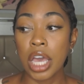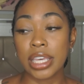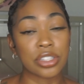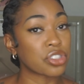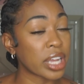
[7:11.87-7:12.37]

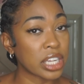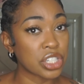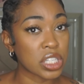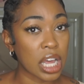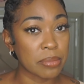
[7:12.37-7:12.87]
Yesterday I
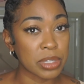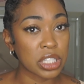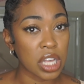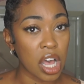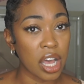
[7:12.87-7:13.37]
just got a
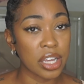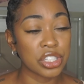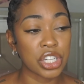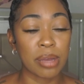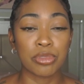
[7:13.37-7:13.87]

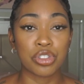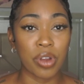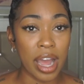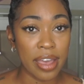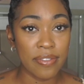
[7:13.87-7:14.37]
massage. I'm
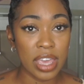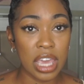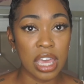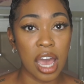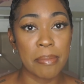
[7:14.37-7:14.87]

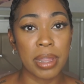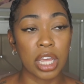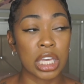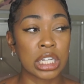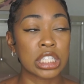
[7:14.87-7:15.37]
driving. I'm in
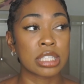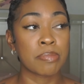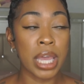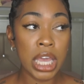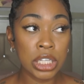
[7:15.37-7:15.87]
a good
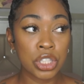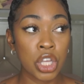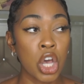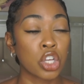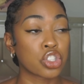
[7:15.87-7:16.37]
space.